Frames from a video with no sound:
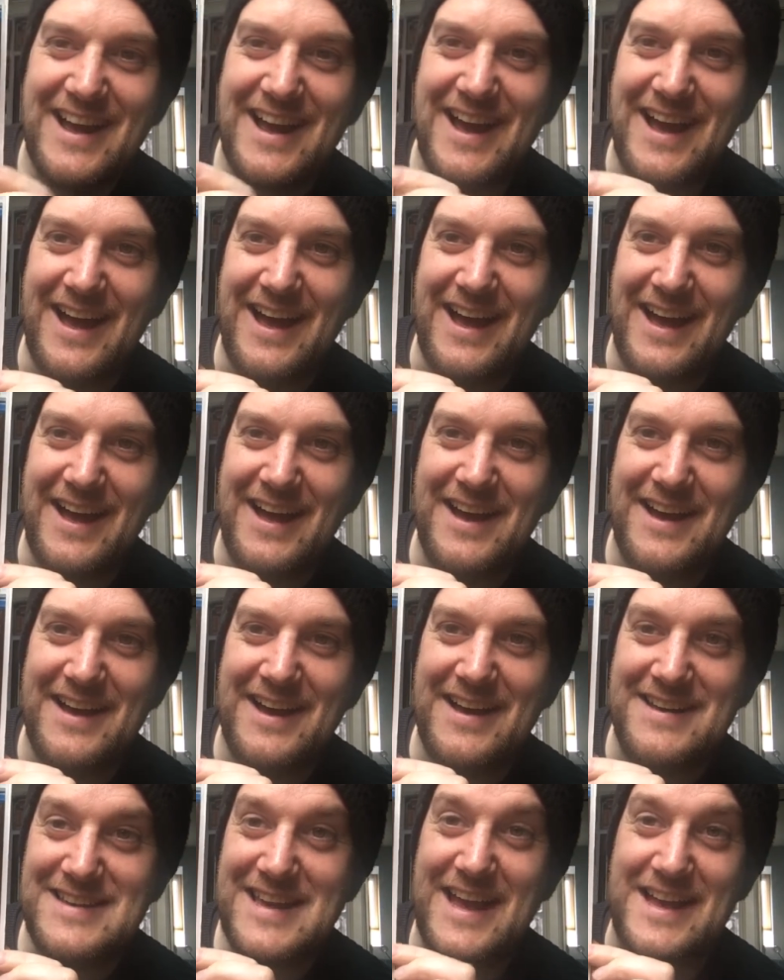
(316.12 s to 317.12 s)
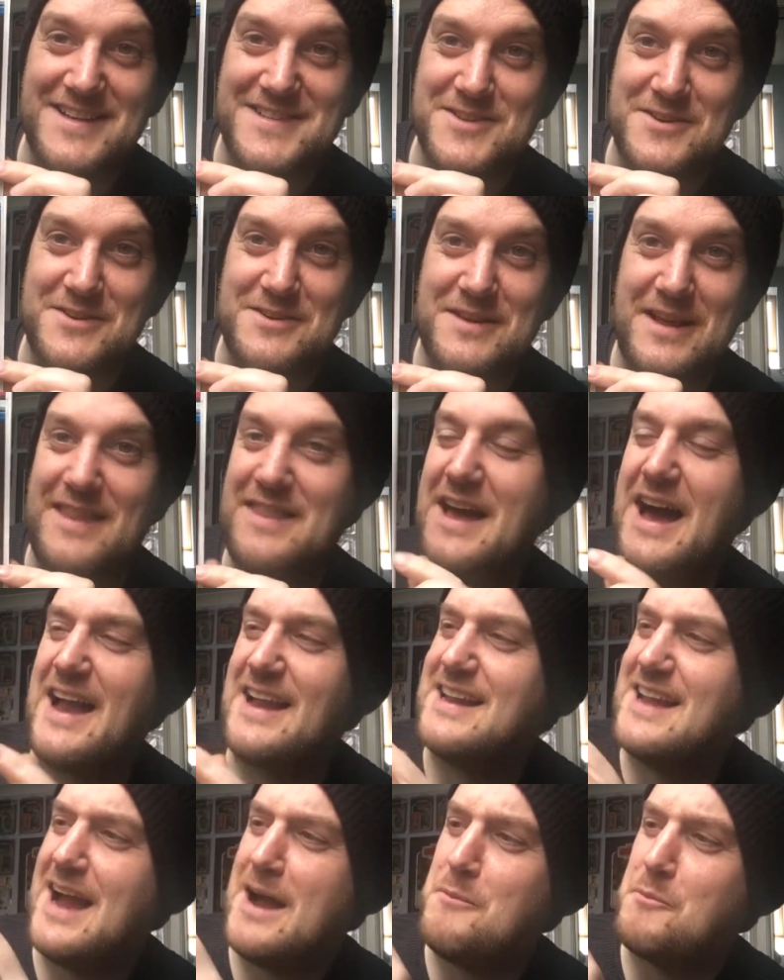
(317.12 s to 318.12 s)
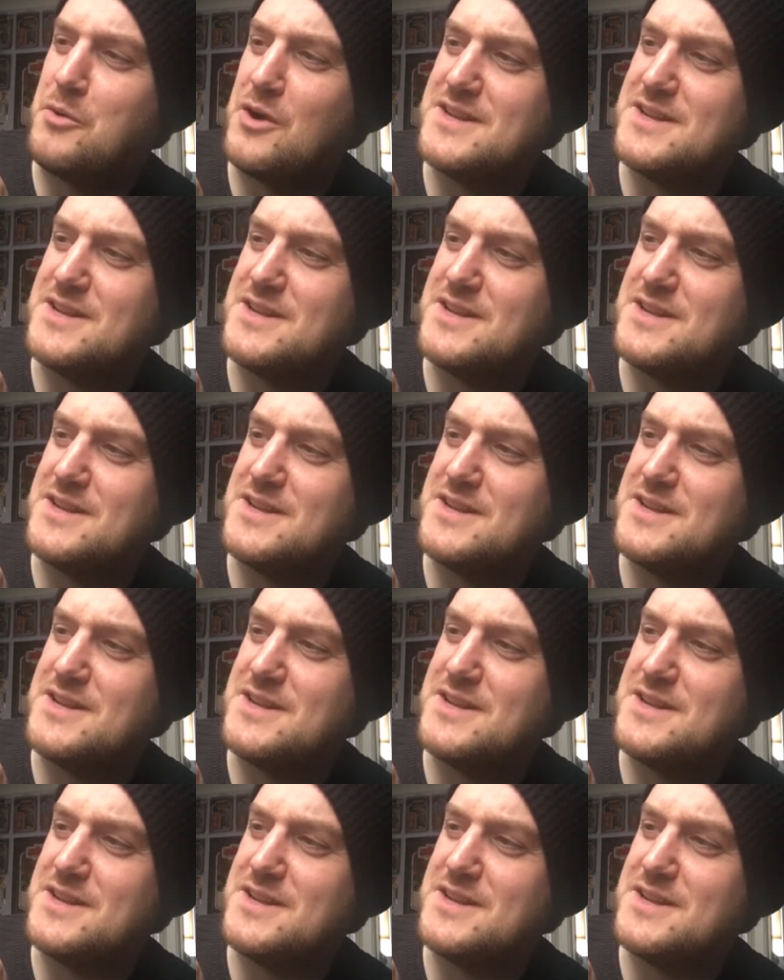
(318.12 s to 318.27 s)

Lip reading: Yeah, so, and I can't